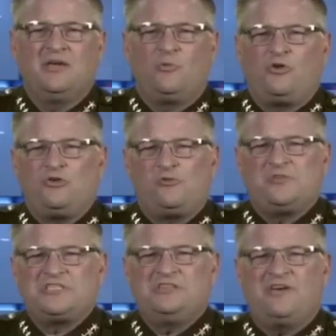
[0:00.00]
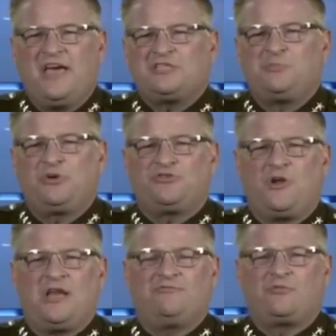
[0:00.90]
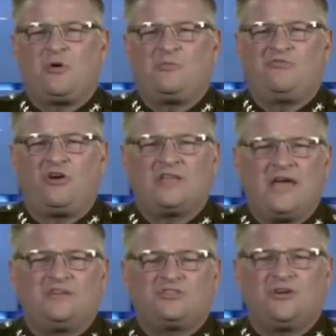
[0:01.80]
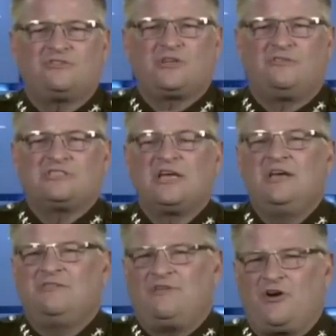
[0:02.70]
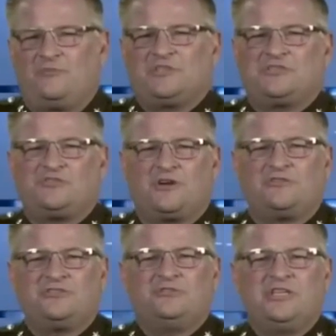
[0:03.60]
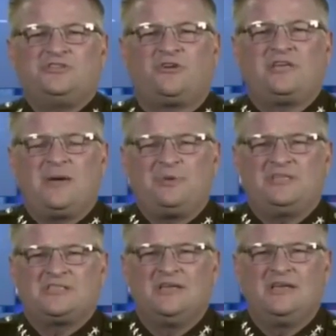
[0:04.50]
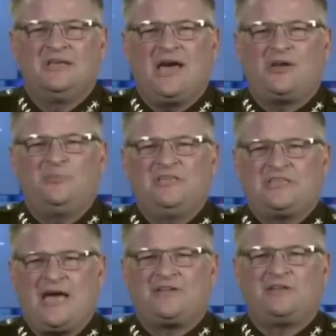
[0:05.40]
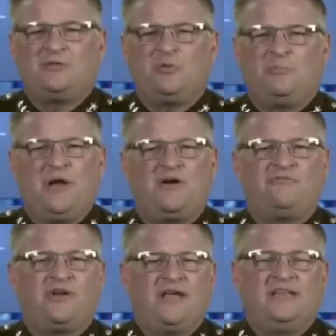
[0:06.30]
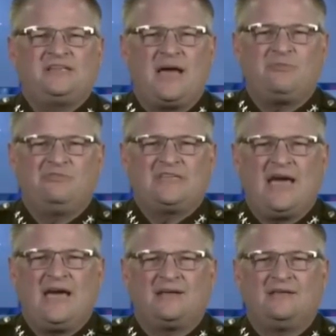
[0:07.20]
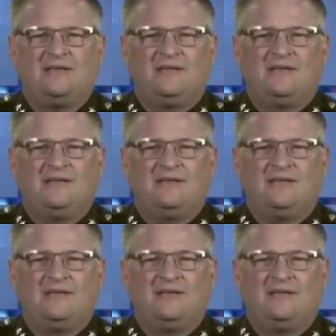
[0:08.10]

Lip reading: where you will receive expert training from our Brevard County Sheriff's Office firearms instructors who teach our deputies how to be tactically prepared for any type of attack.